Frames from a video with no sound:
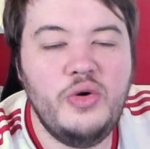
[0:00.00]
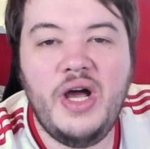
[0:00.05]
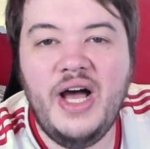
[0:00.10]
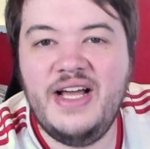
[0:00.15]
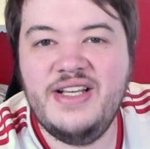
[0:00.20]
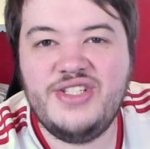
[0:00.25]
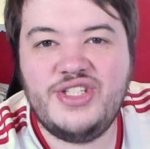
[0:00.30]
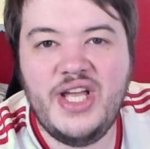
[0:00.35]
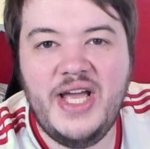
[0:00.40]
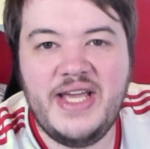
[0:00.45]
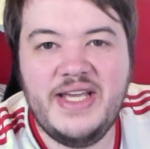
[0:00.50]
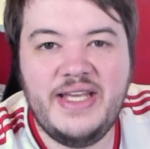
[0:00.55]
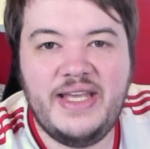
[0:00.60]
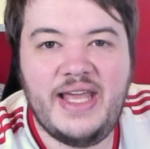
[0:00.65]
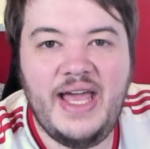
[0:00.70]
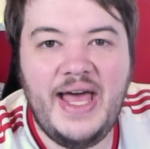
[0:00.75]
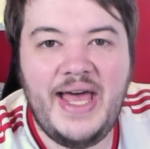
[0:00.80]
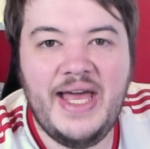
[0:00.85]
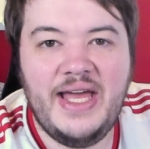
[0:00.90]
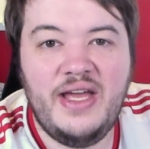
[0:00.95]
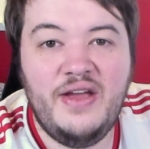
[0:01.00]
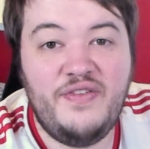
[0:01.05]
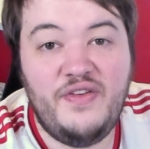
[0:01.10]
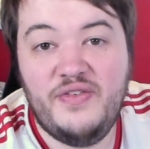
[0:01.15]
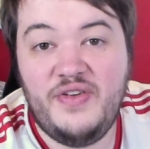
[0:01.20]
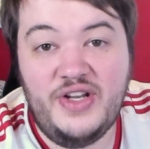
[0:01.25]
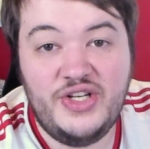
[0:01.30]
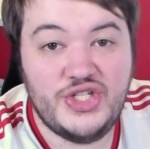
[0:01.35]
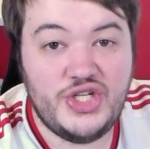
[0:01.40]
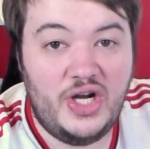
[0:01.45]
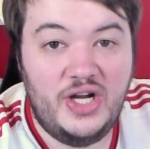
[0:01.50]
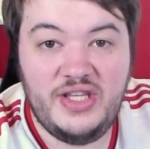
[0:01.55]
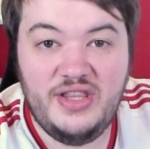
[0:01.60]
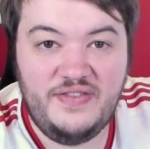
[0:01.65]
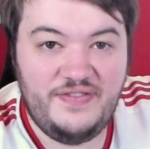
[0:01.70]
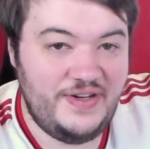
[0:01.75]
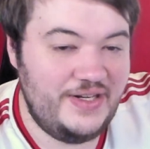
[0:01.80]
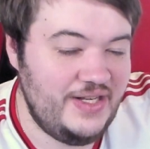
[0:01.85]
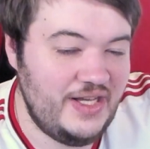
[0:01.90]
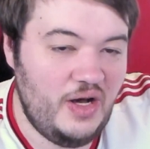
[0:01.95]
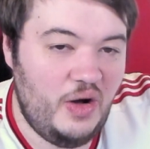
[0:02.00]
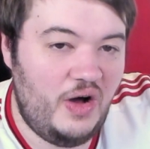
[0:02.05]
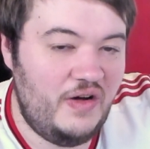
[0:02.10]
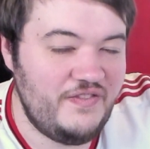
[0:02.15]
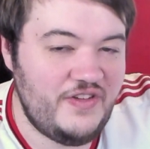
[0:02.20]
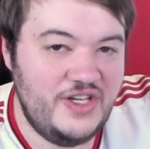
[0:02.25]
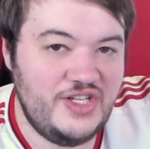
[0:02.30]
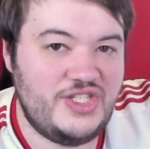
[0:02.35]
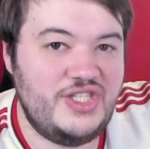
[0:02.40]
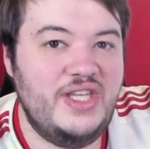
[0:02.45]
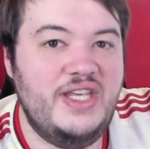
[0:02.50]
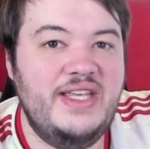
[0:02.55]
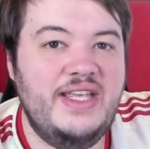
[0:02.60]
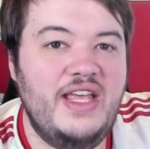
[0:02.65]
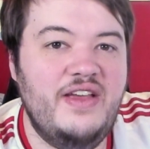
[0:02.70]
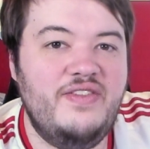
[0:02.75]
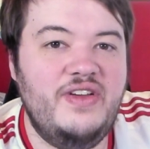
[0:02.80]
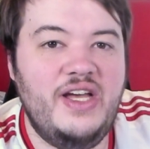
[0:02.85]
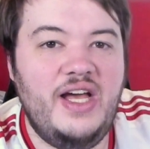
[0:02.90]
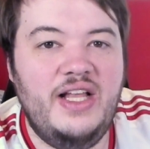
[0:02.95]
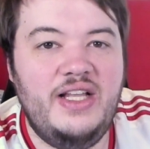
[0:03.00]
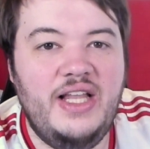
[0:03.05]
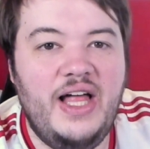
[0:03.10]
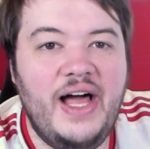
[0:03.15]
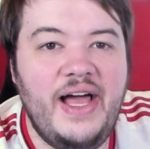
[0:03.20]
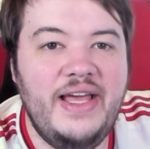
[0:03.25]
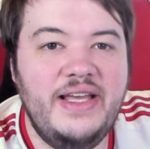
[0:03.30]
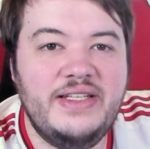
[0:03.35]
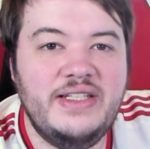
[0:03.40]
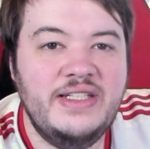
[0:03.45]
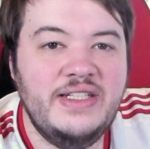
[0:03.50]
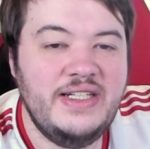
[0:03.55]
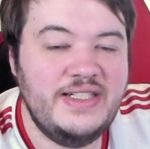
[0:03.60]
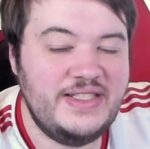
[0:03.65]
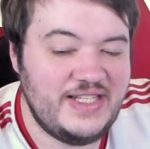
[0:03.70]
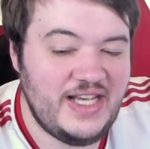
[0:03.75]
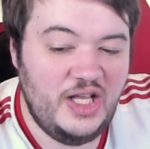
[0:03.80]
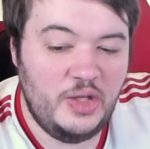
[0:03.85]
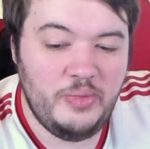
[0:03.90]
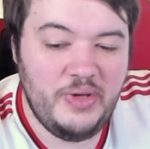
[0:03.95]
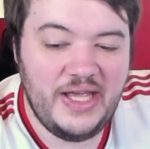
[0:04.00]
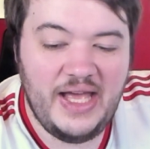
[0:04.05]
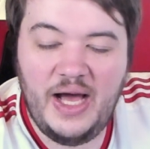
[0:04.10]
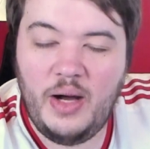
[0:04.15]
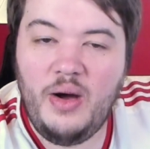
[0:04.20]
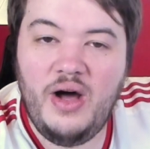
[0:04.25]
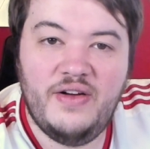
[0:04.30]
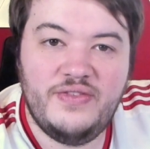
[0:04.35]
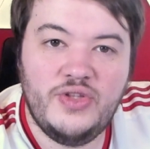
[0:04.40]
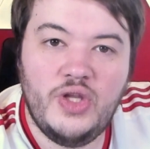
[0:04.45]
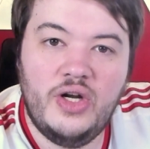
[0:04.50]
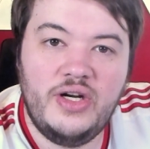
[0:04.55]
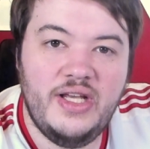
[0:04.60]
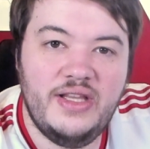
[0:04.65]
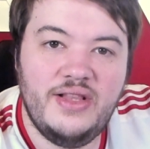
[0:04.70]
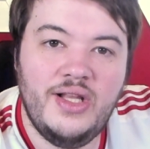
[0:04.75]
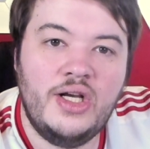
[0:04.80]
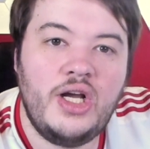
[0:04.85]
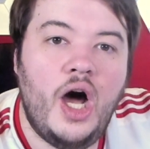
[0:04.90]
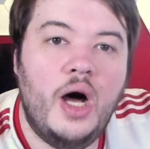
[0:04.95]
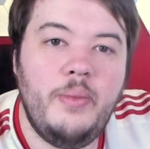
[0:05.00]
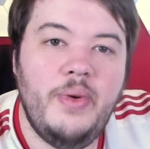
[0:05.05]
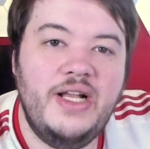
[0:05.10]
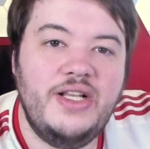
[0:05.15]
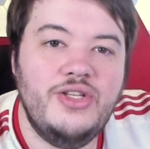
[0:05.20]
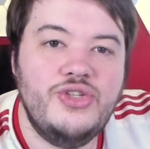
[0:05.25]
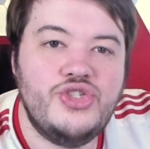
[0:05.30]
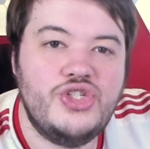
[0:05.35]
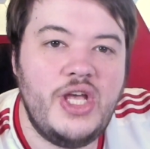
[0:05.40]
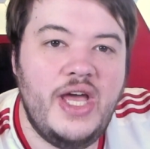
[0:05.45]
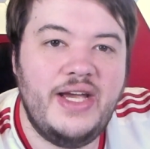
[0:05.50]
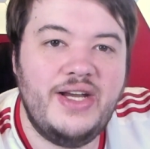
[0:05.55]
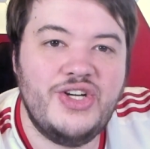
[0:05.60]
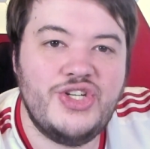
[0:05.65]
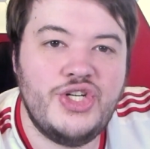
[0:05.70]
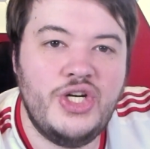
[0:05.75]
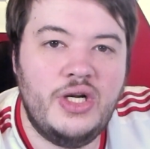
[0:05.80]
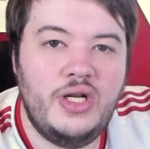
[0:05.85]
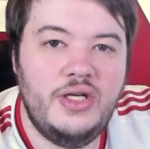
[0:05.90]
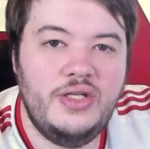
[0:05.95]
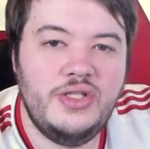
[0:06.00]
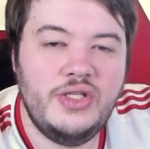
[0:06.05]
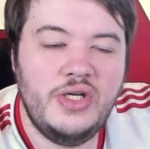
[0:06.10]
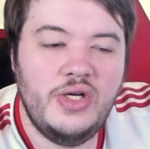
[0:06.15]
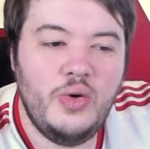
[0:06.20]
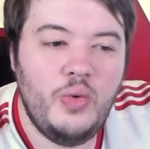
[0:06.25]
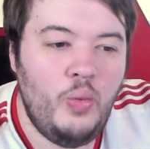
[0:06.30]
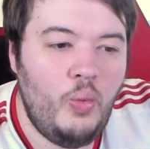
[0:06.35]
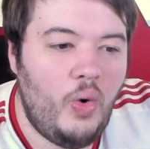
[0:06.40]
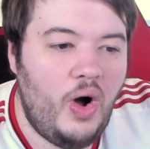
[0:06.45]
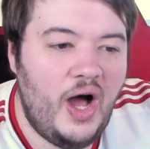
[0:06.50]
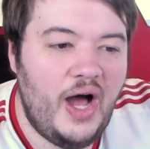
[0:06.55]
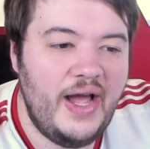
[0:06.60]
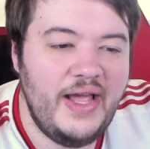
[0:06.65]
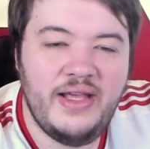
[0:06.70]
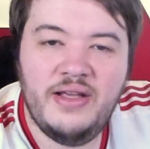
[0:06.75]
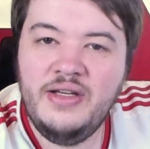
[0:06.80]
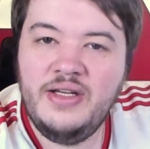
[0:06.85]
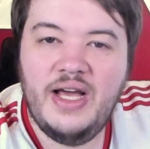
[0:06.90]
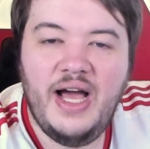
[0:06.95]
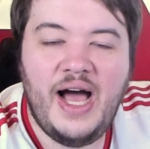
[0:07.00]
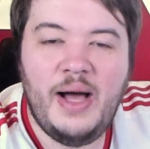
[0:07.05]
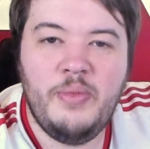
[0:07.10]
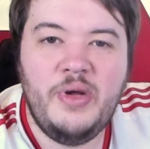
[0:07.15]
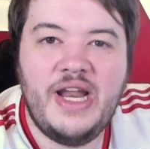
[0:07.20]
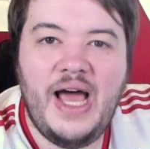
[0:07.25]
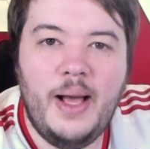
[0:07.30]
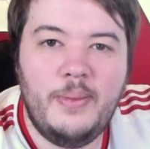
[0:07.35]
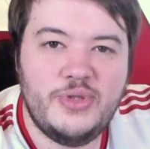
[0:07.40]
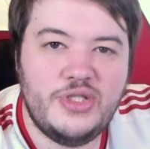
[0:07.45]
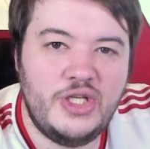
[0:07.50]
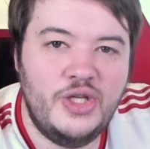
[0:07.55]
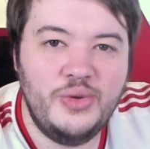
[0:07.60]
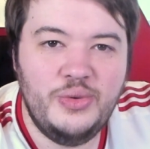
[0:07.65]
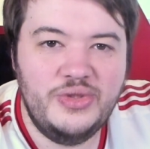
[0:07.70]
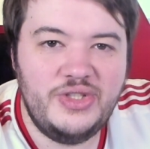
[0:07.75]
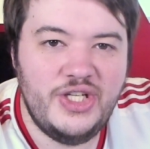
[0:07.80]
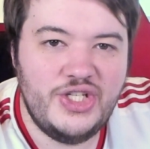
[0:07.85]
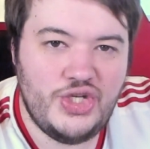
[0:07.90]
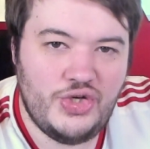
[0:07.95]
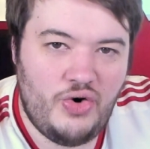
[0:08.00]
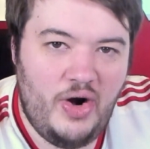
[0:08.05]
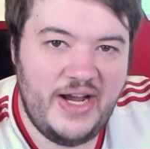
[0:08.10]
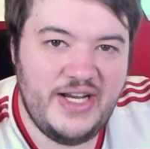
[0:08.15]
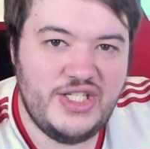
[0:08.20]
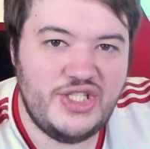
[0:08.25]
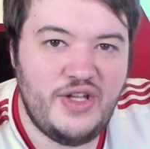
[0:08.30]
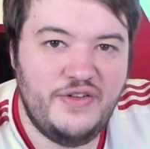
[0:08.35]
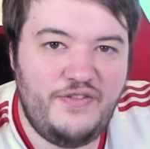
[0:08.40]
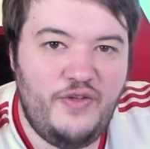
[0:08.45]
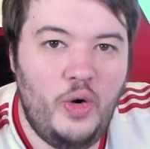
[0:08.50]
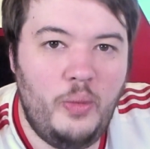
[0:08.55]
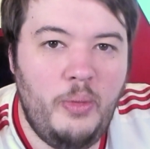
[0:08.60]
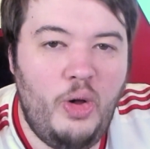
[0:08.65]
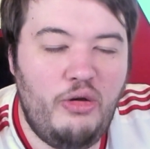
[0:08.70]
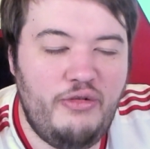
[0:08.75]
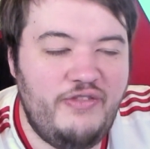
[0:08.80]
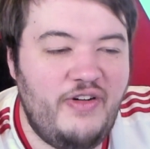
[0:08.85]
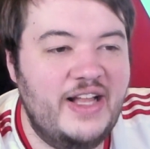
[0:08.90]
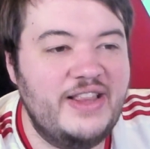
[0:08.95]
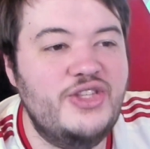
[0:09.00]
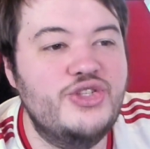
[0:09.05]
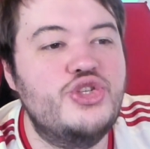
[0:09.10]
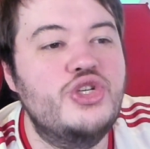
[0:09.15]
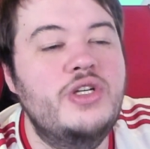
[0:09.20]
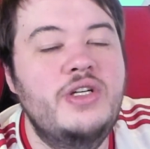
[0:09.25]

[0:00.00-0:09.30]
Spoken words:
guys take care. If you've enjoyed the video, obviously give it a like. Tell me how I've done in the comments section and why I'm an absolute disgrace to football fans.